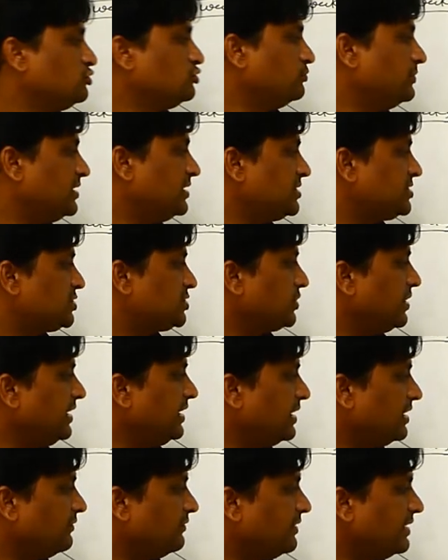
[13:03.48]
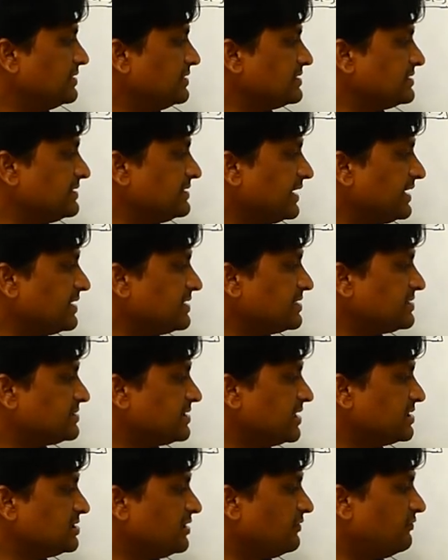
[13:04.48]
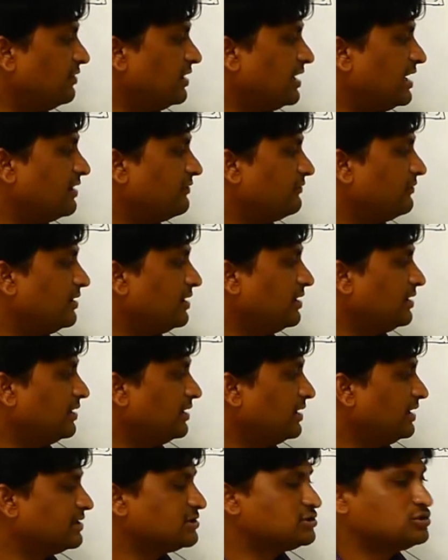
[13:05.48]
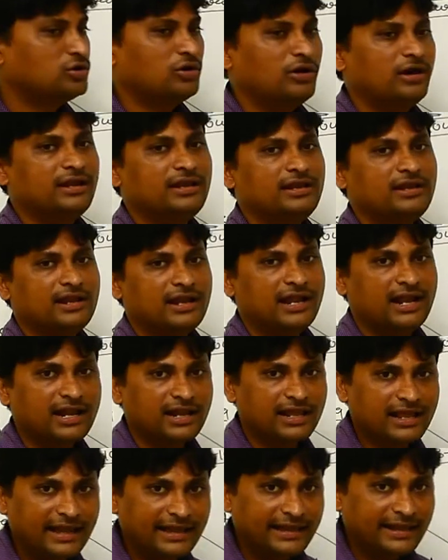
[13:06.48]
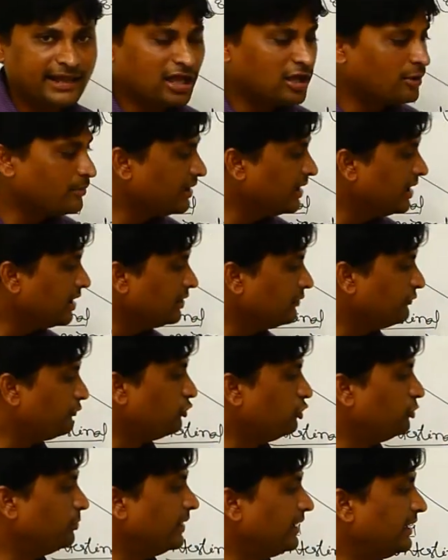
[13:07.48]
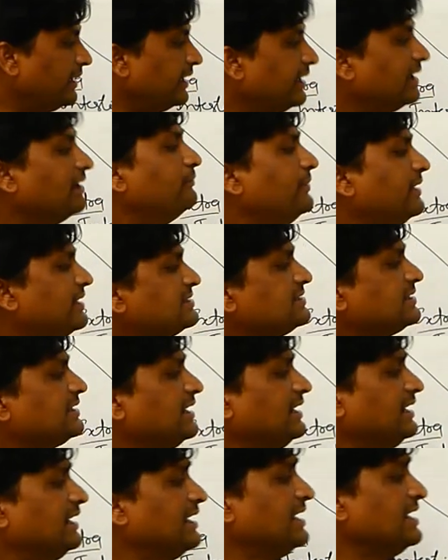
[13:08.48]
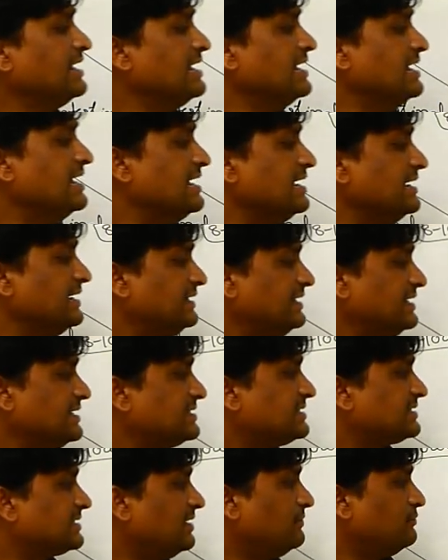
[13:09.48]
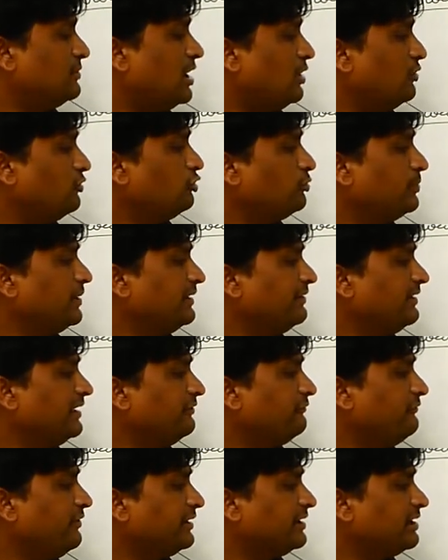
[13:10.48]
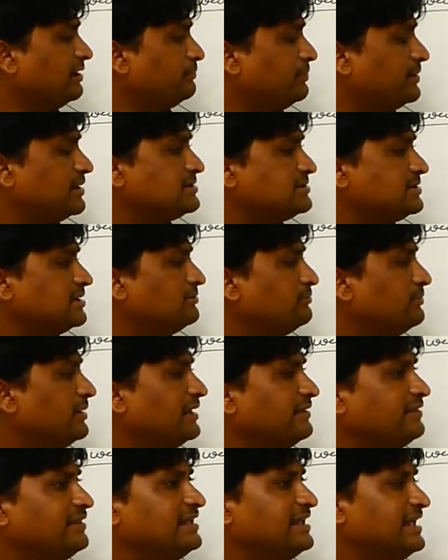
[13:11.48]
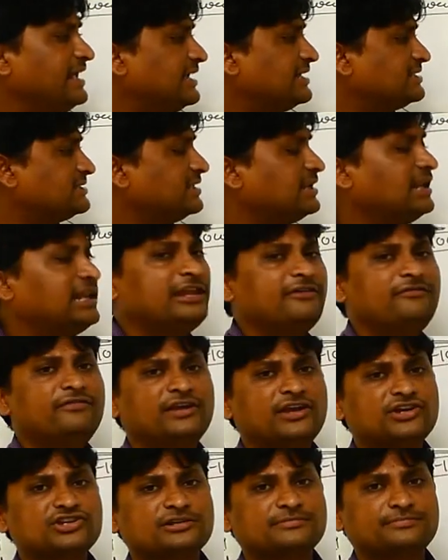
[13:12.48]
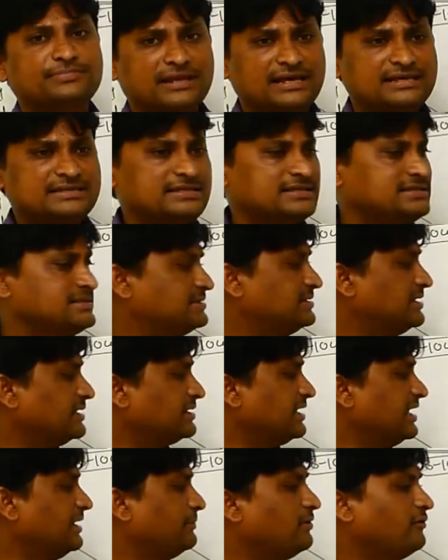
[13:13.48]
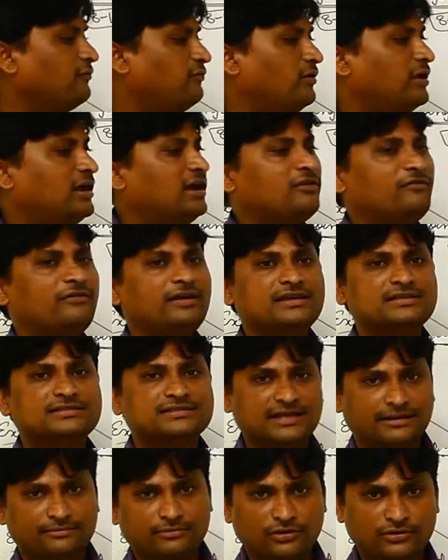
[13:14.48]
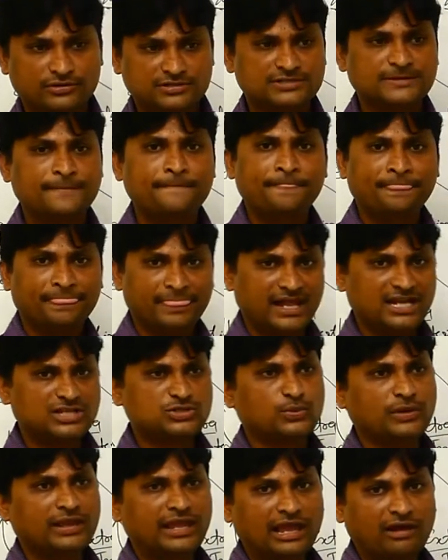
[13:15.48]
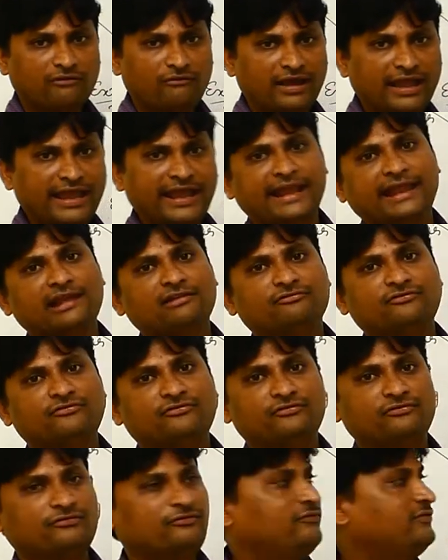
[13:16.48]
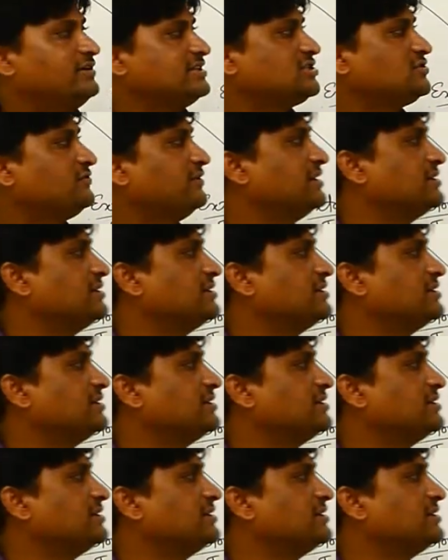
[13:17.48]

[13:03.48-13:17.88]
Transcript: we must hear what is the second stage of larva. It is not contaminate the food material. Basically, it is come out by the infected person by the external defecation process. The type of larva is come out. That's why avoiding first one